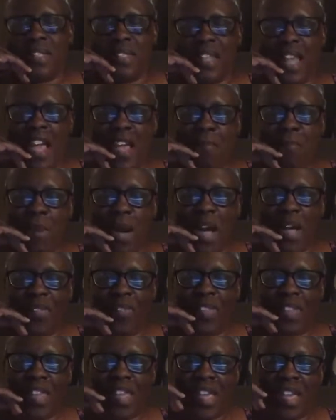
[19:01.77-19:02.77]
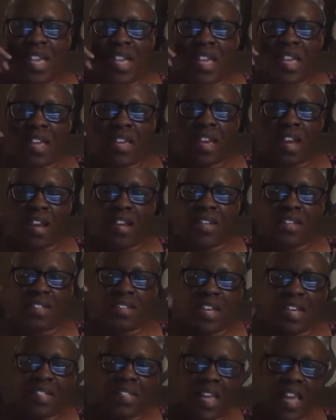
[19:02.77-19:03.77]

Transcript: same month. Carolyn says